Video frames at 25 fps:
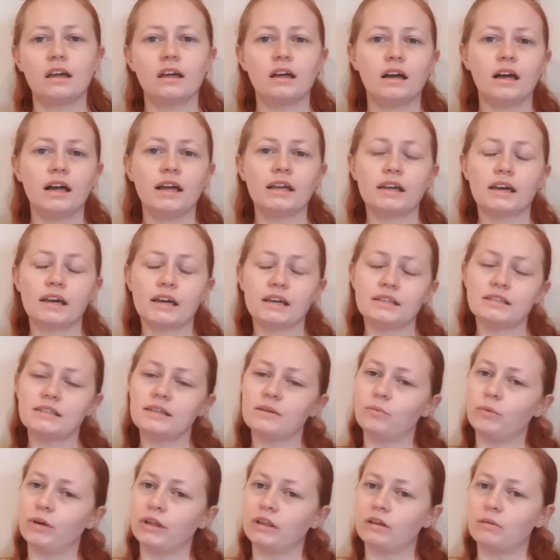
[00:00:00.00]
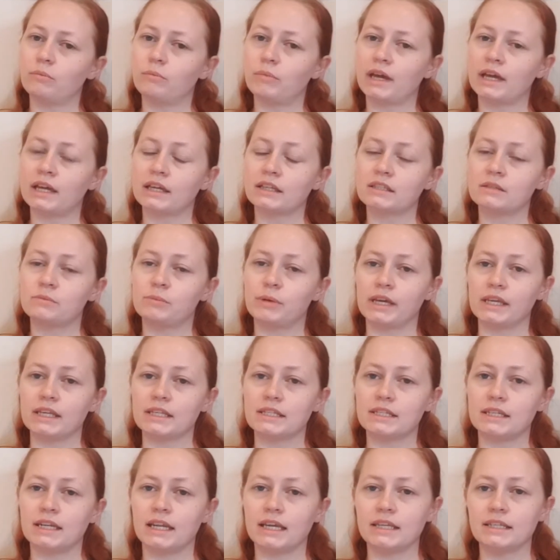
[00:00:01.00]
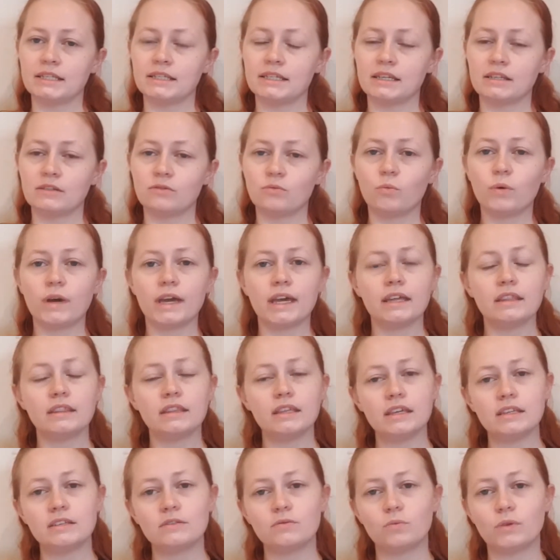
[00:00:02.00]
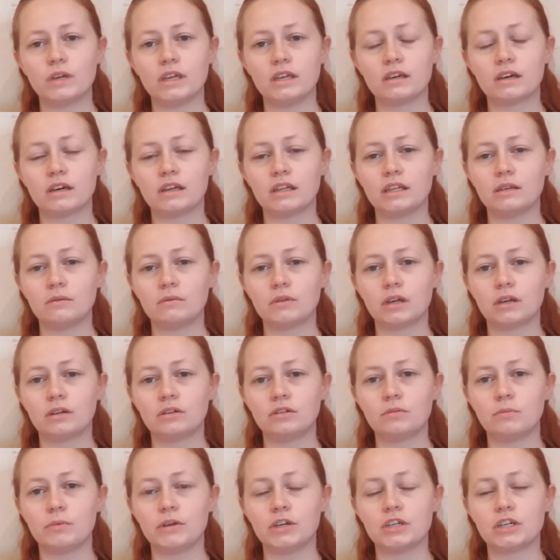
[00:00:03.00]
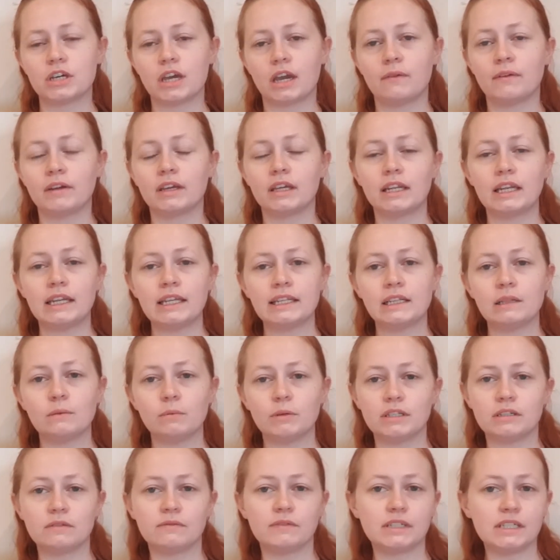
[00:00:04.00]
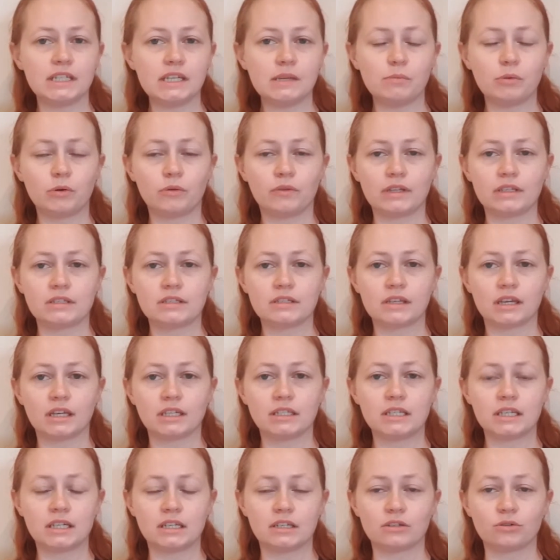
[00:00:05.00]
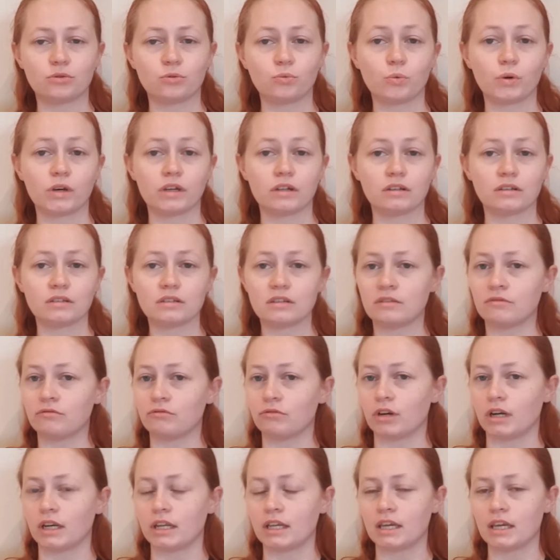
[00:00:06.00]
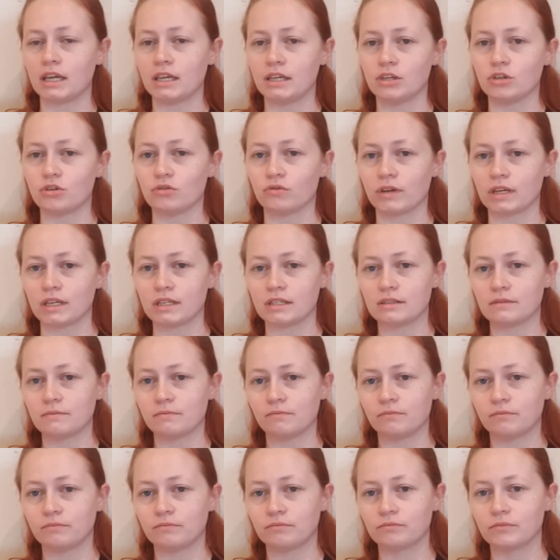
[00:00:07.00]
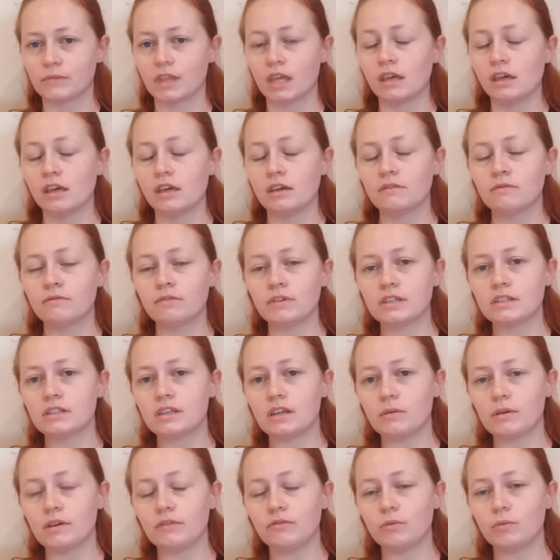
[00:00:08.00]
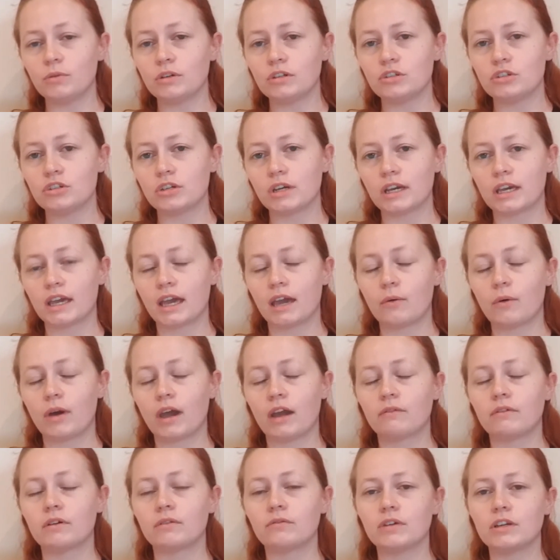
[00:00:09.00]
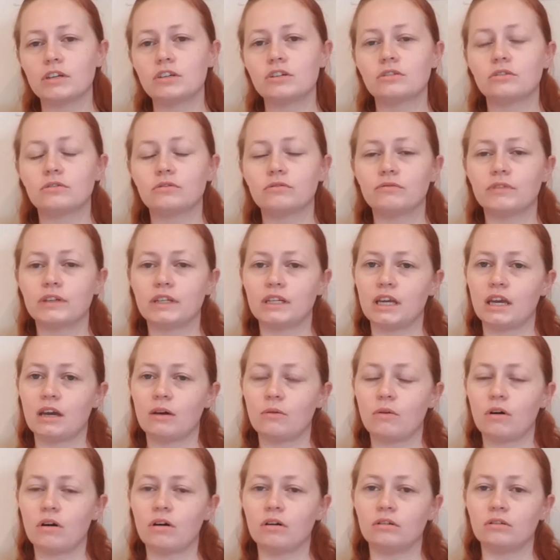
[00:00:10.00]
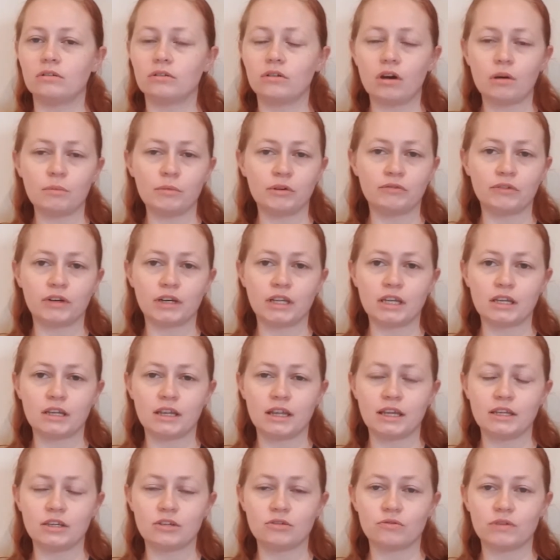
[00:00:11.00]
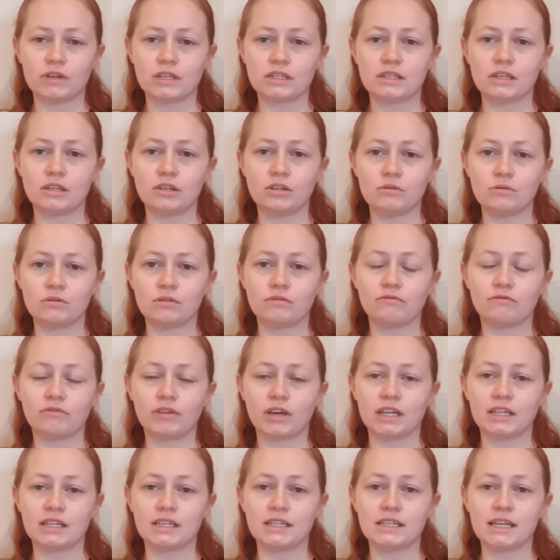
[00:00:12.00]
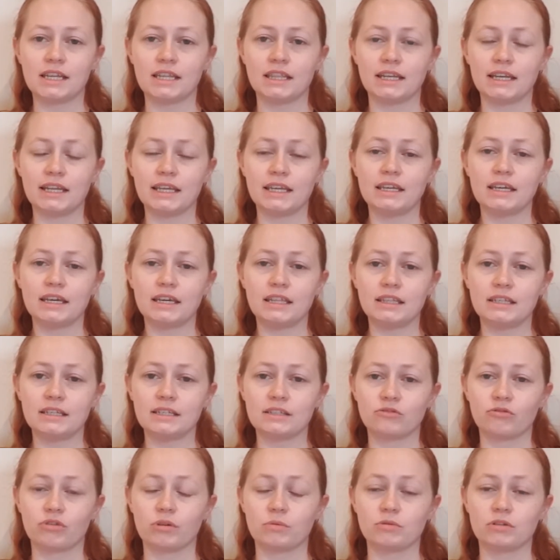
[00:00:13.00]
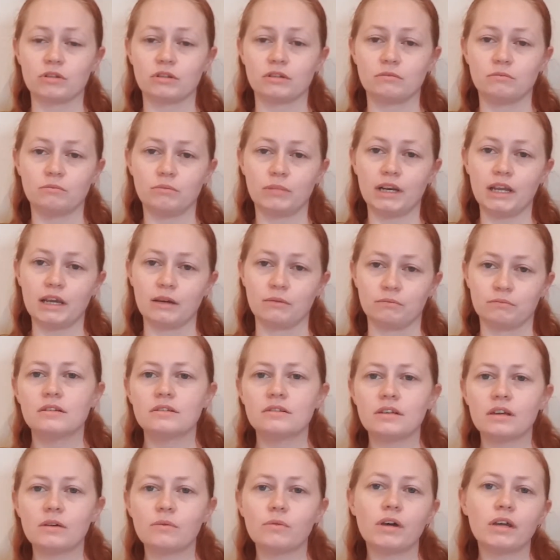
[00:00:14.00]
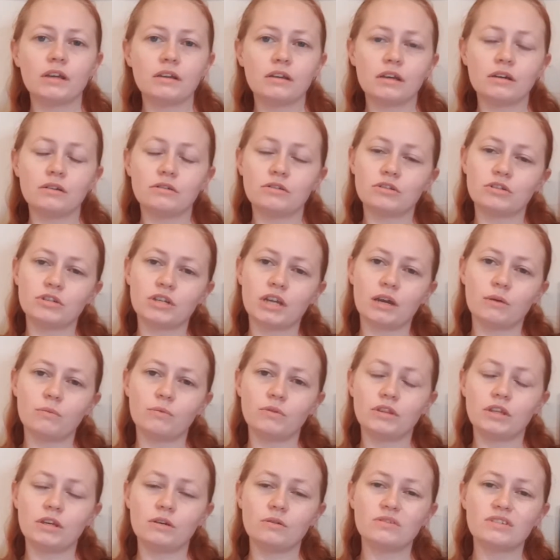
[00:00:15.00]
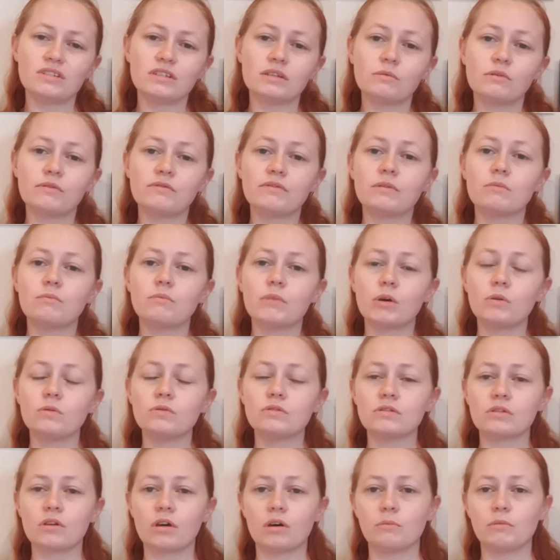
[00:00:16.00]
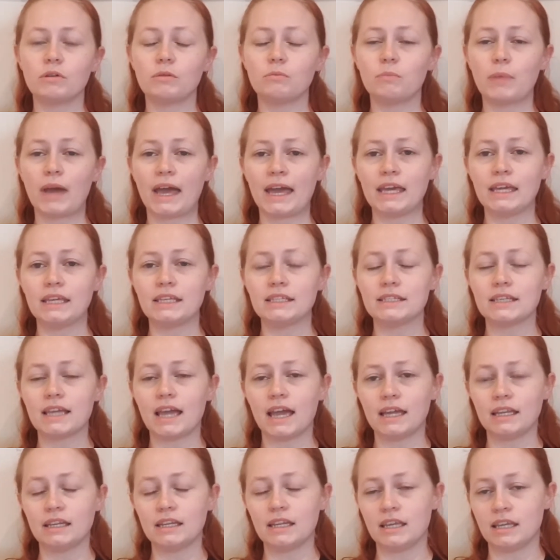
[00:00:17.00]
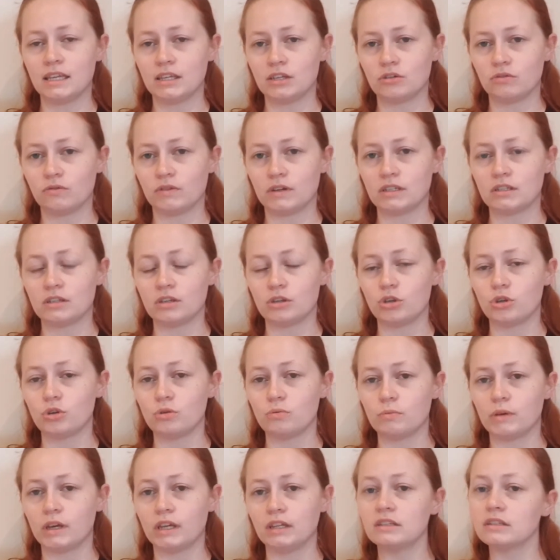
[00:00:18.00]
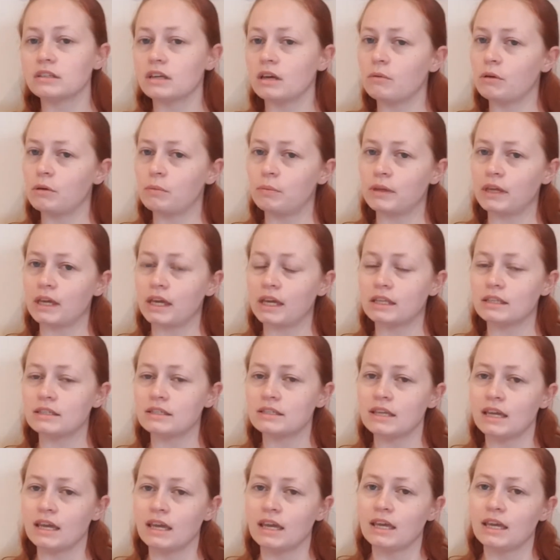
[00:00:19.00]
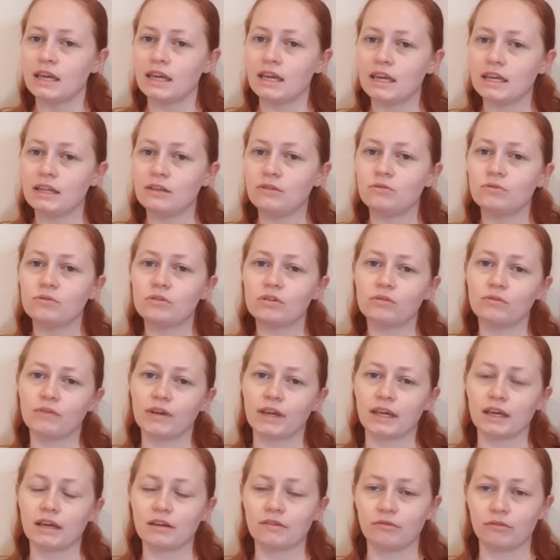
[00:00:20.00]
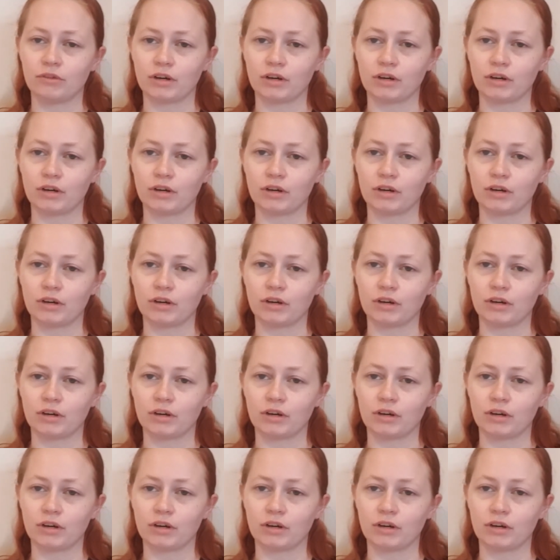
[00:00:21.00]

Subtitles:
Hi guys, and welcome back to Bites and Laces, where this week I am going to be sharing a little bit of a deeper insight into the world of running injuries. First though, if you want to check out our original video on common running injuries, then you can find it in the link in the description below. So I'm going to share with you some of the most common pains and injuries that you might come up against in your career of